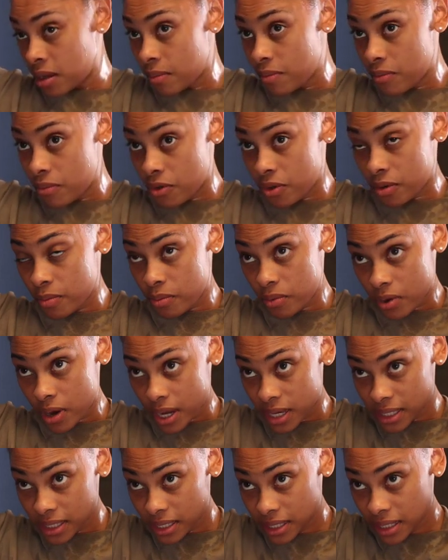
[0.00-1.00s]
more
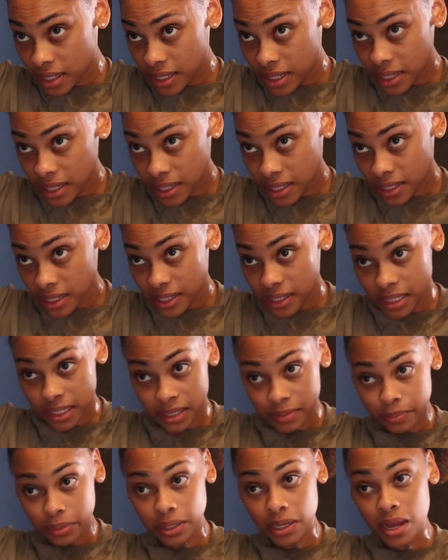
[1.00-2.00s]
bronzy than it
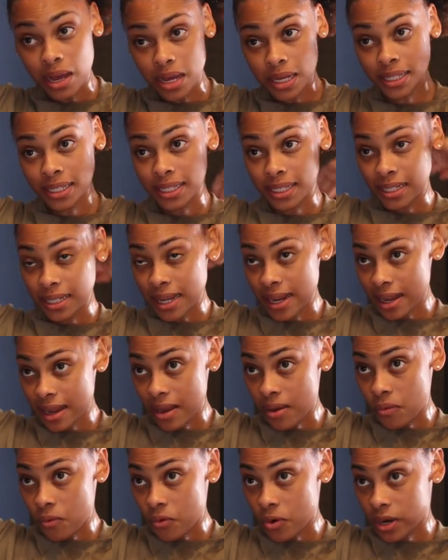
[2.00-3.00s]
is blondie like
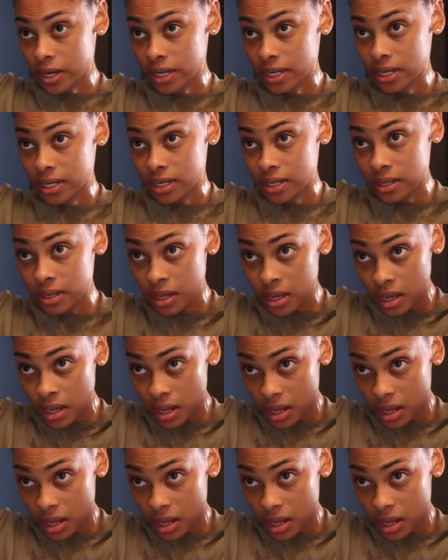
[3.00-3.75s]
I wanted it.